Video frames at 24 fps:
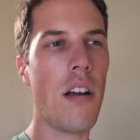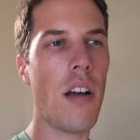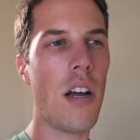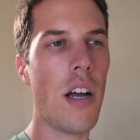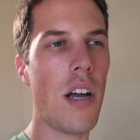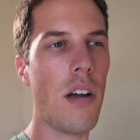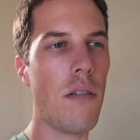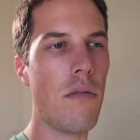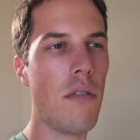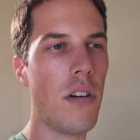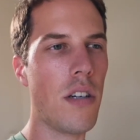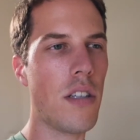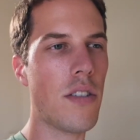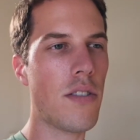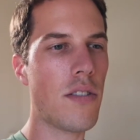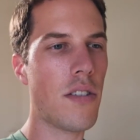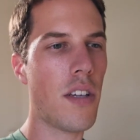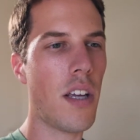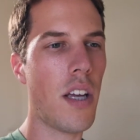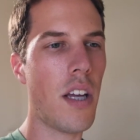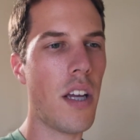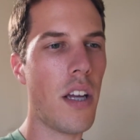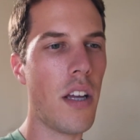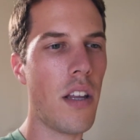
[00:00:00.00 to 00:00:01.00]
I want to
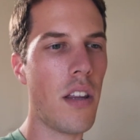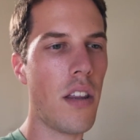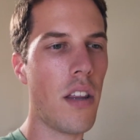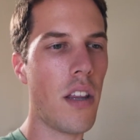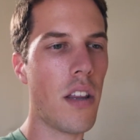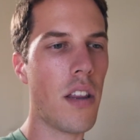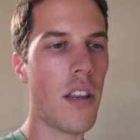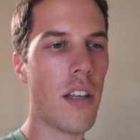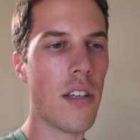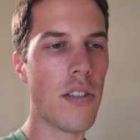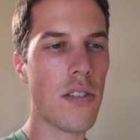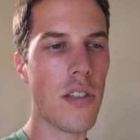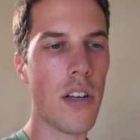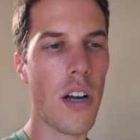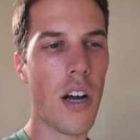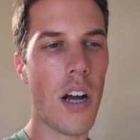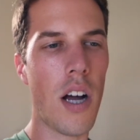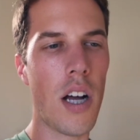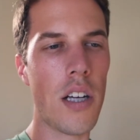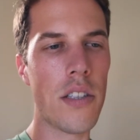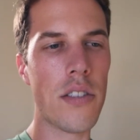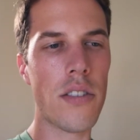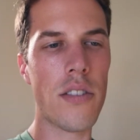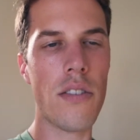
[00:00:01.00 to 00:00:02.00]
say that this
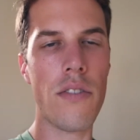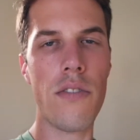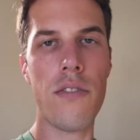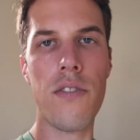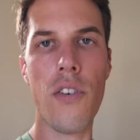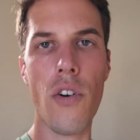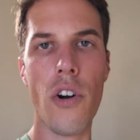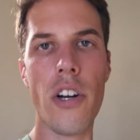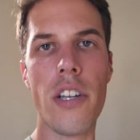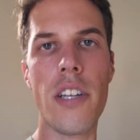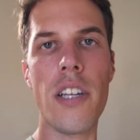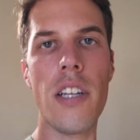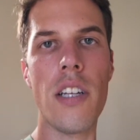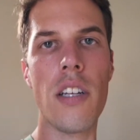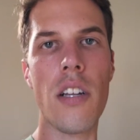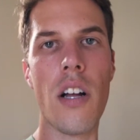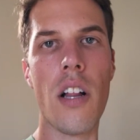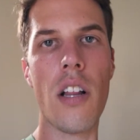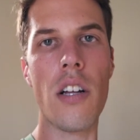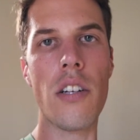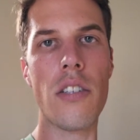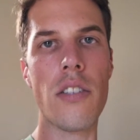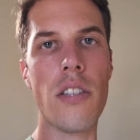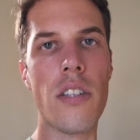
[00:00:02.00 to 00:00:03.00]
cost fourteen
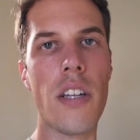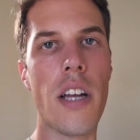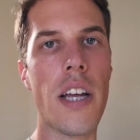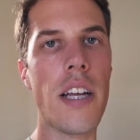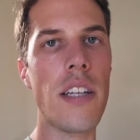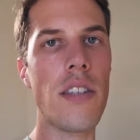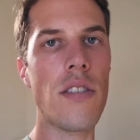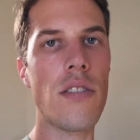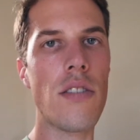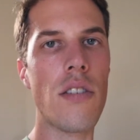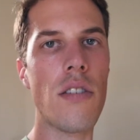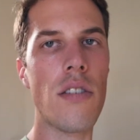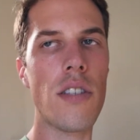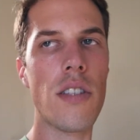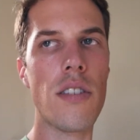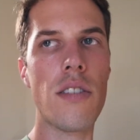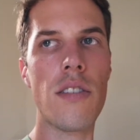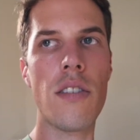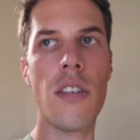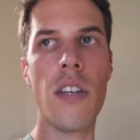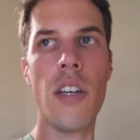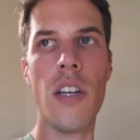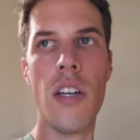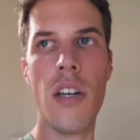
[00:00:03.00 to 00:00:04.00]
dollars a night, so
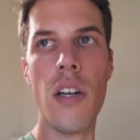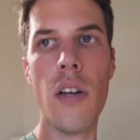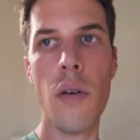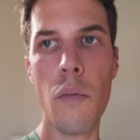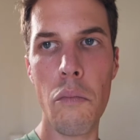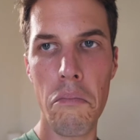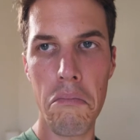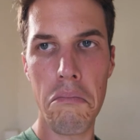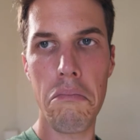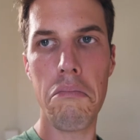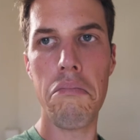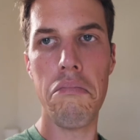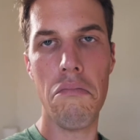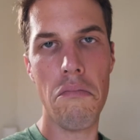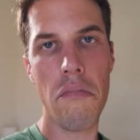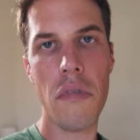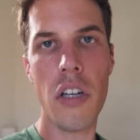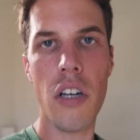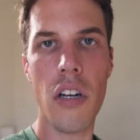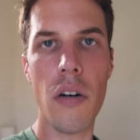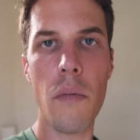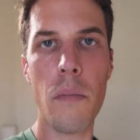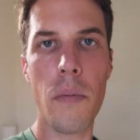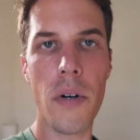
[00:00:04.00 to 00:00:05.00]
it's,
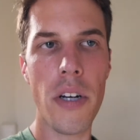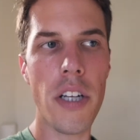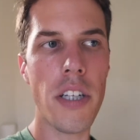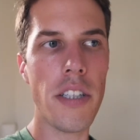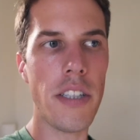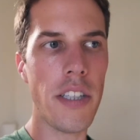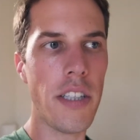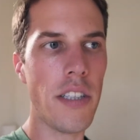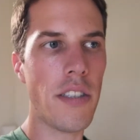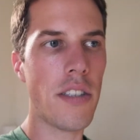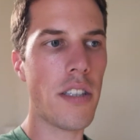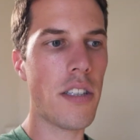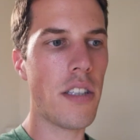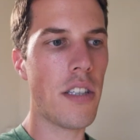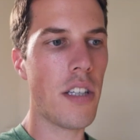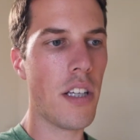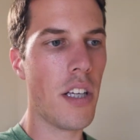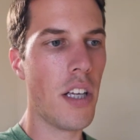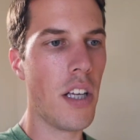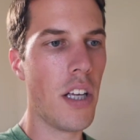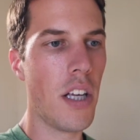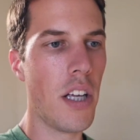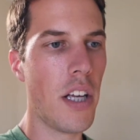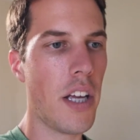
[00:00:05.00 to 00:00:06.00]
you know, pretty decent,
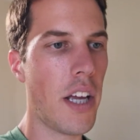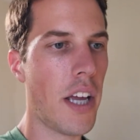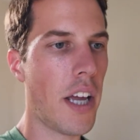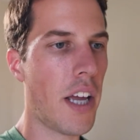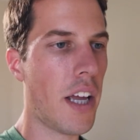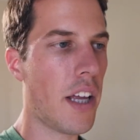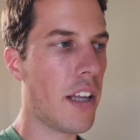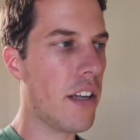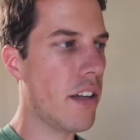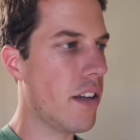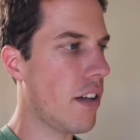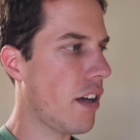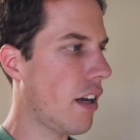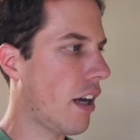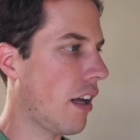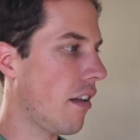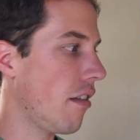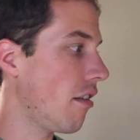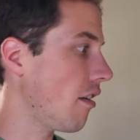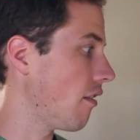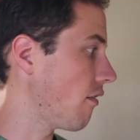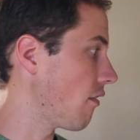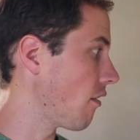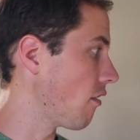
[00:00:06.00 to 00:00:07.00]
and uh, I
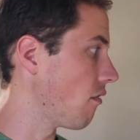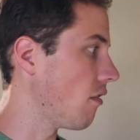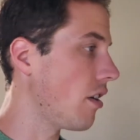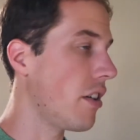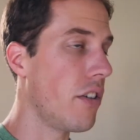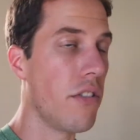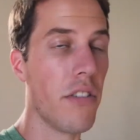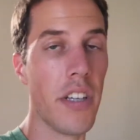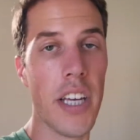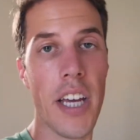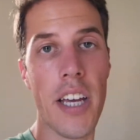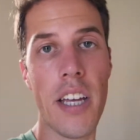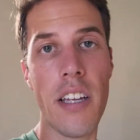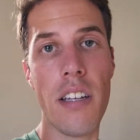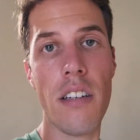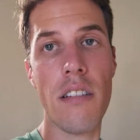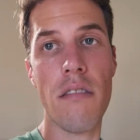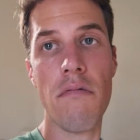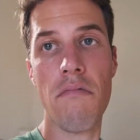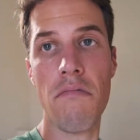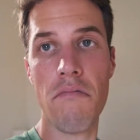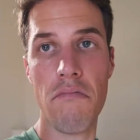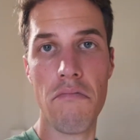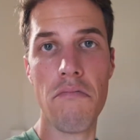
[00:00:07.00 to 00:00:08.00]
think for what you get,
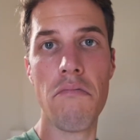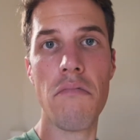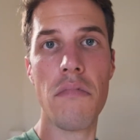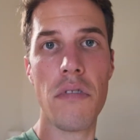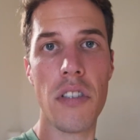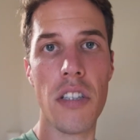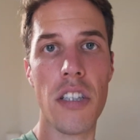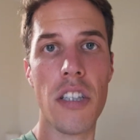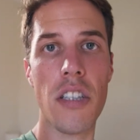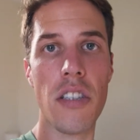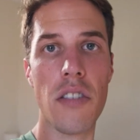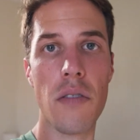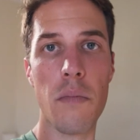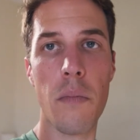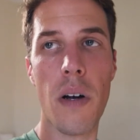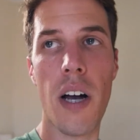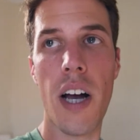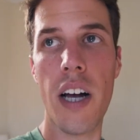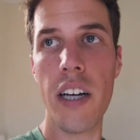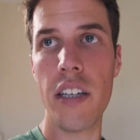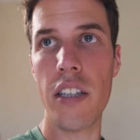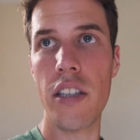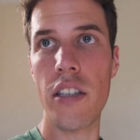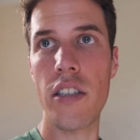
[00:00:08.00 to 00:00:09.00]
it's a good
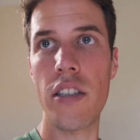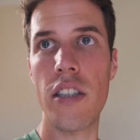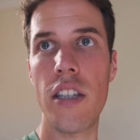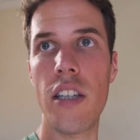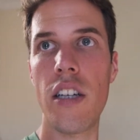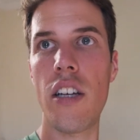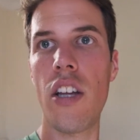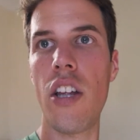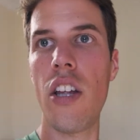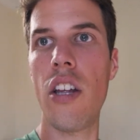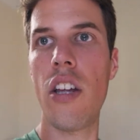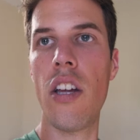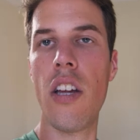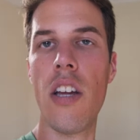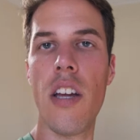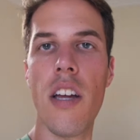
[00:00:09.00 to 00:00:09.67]
spot, good deal.